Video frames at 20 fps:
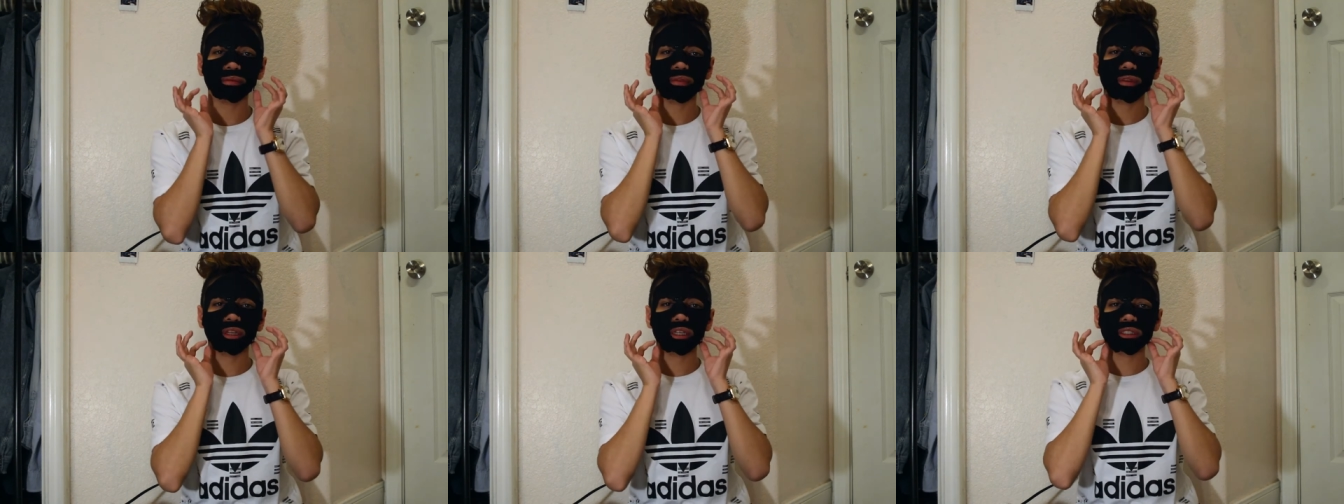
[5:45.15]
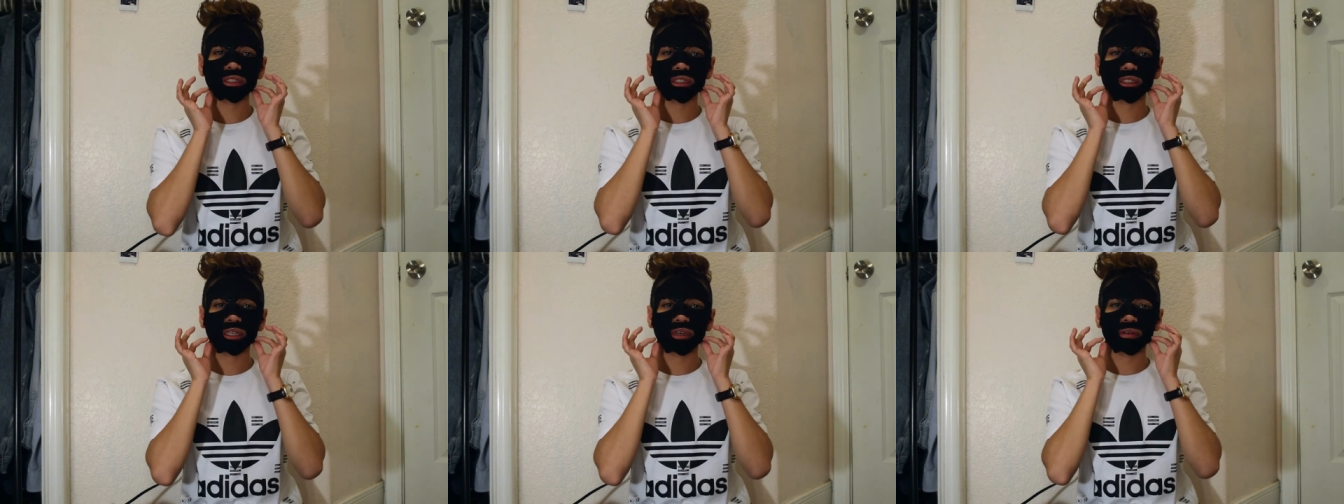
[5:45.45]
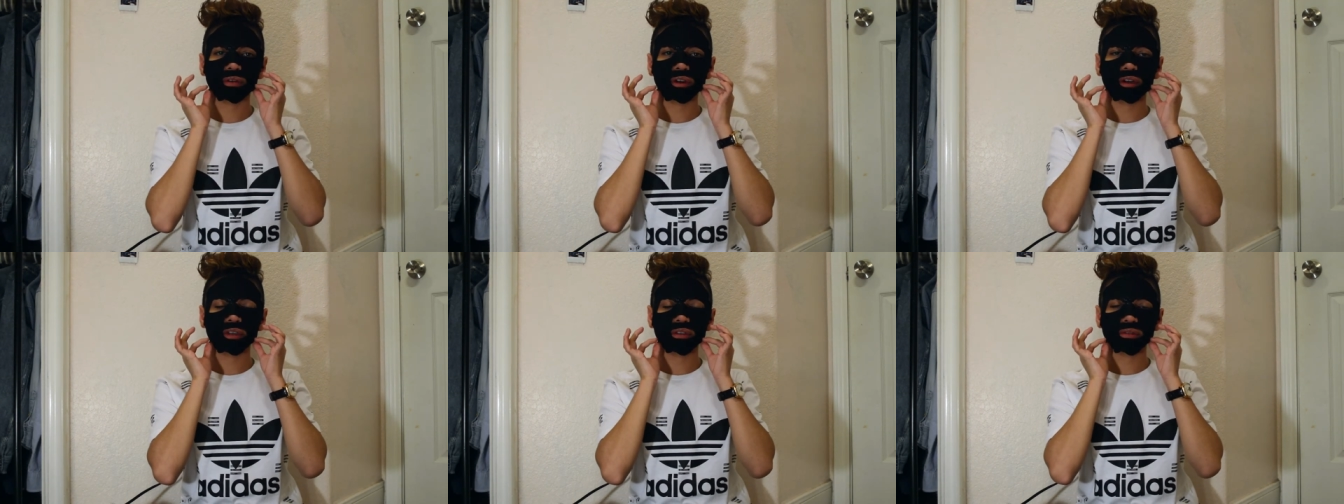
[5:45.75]
let's
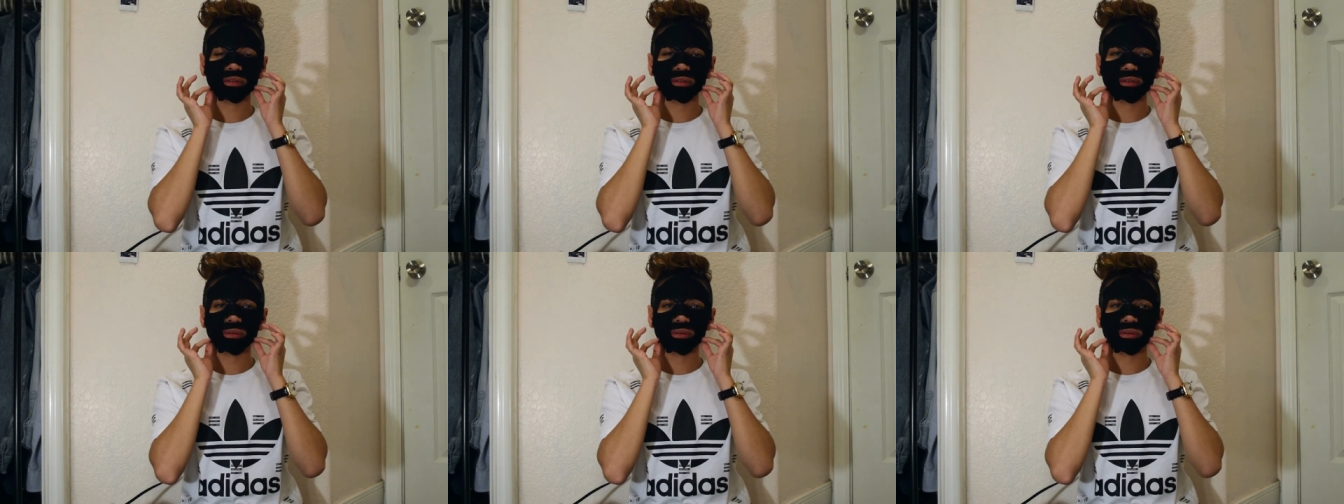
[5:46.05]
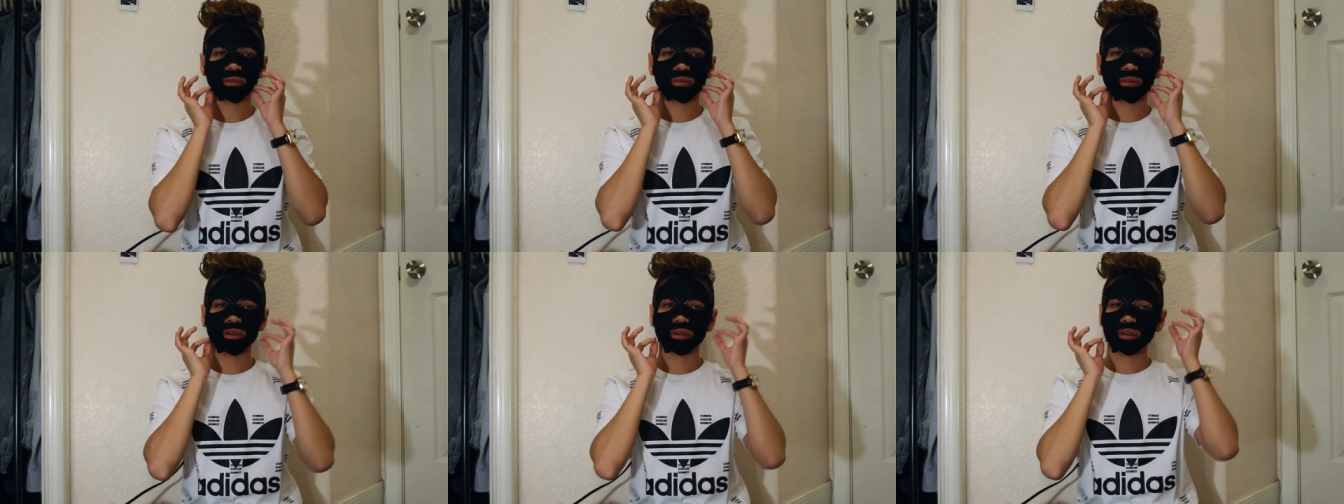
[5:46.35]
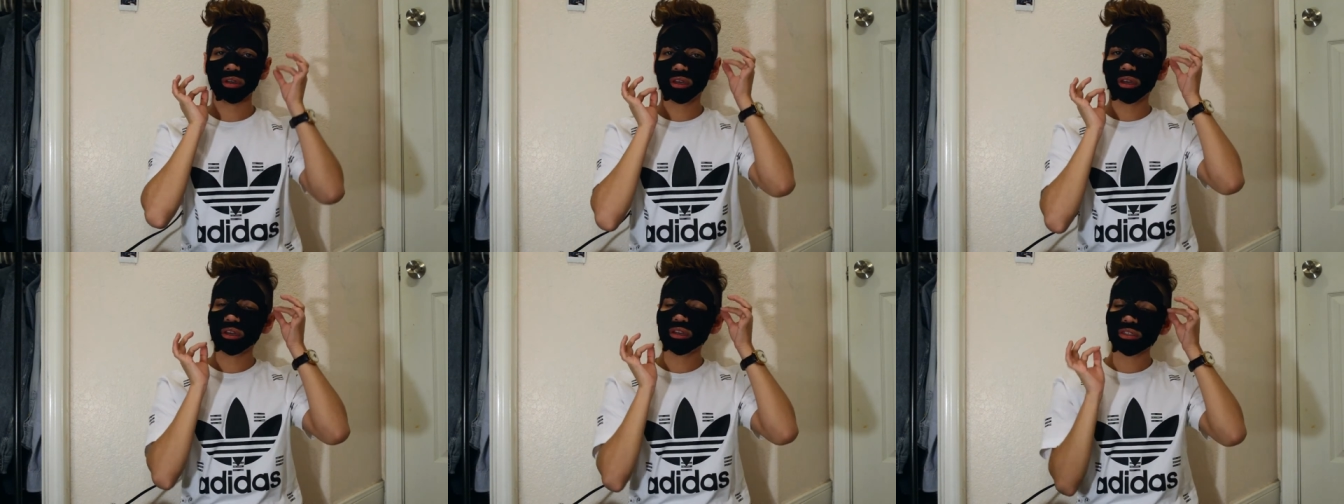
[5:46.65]
get ready to
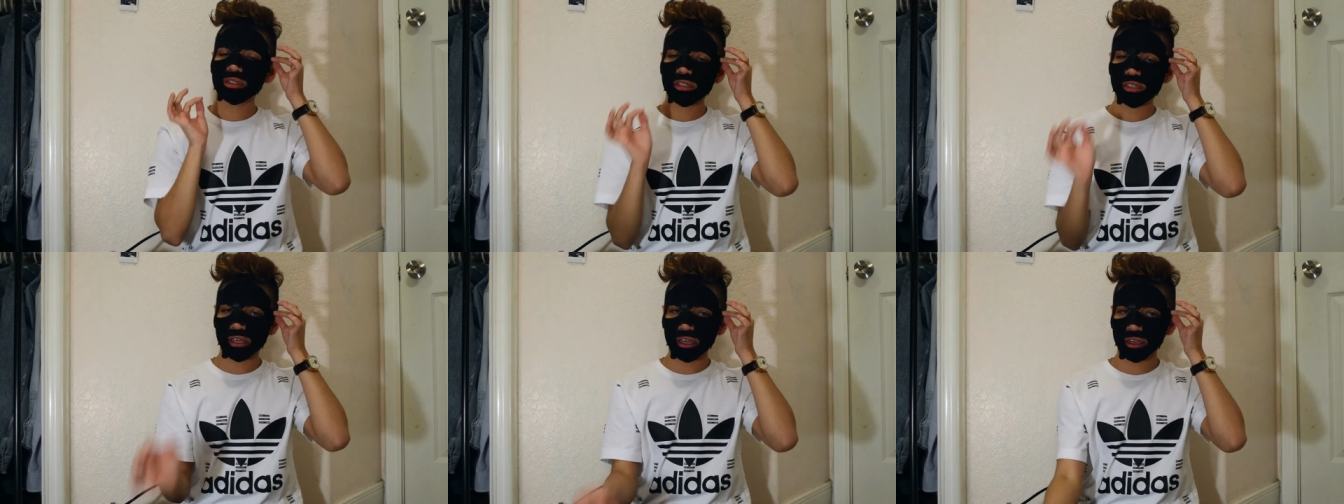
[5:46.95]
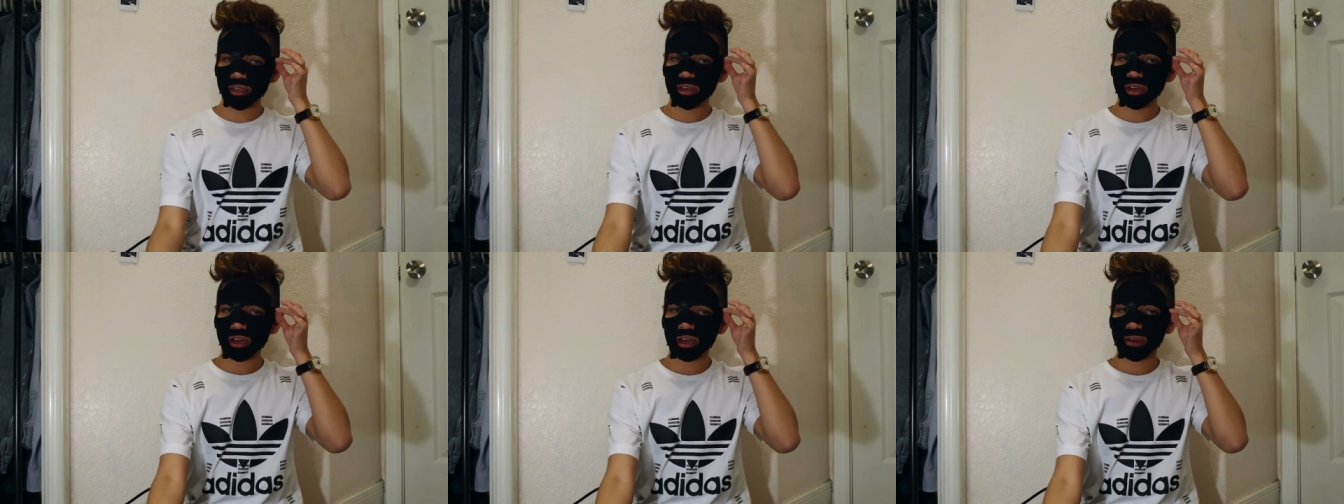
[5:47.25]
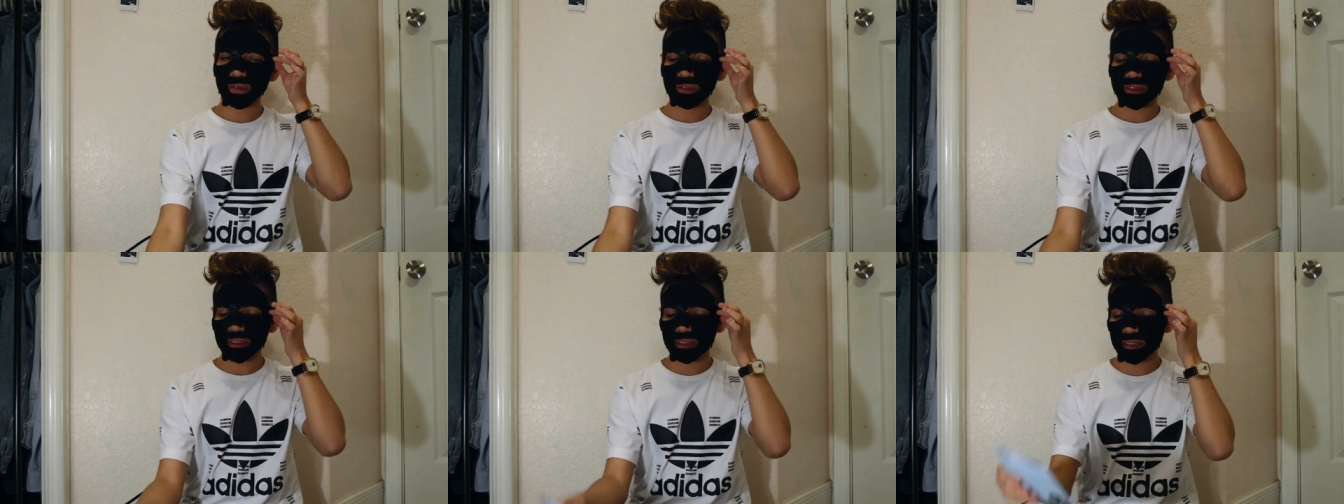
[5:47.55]
take it
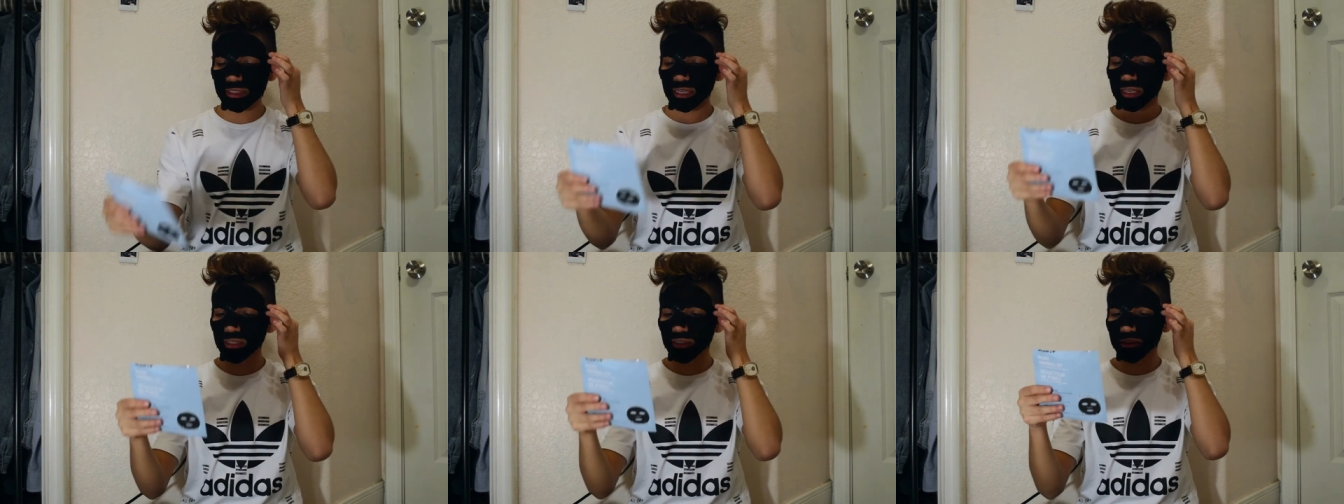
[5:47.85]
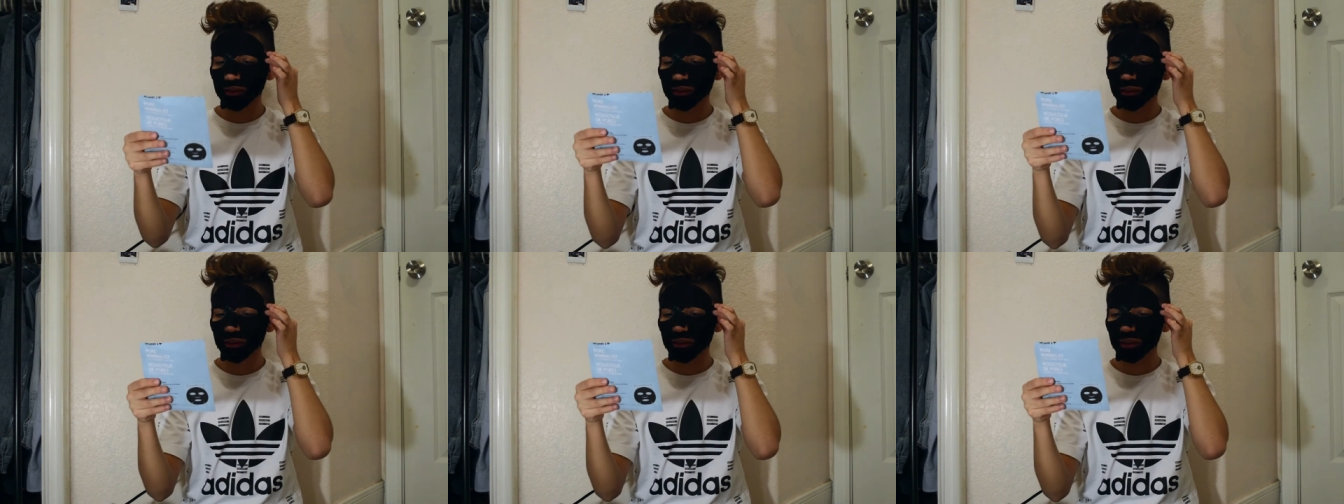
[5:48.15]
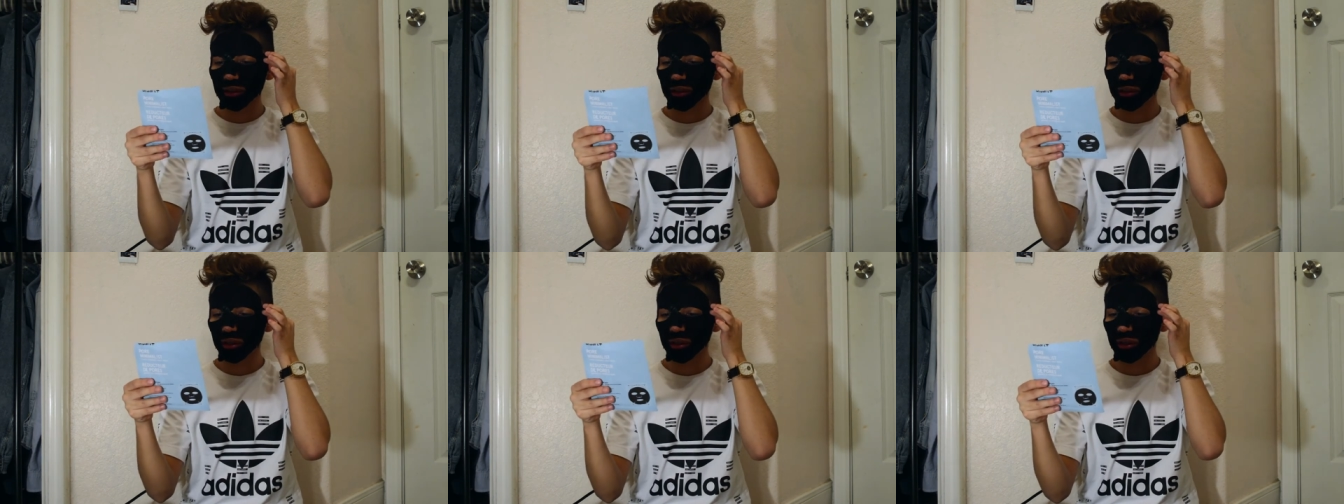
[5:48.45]
off. It says,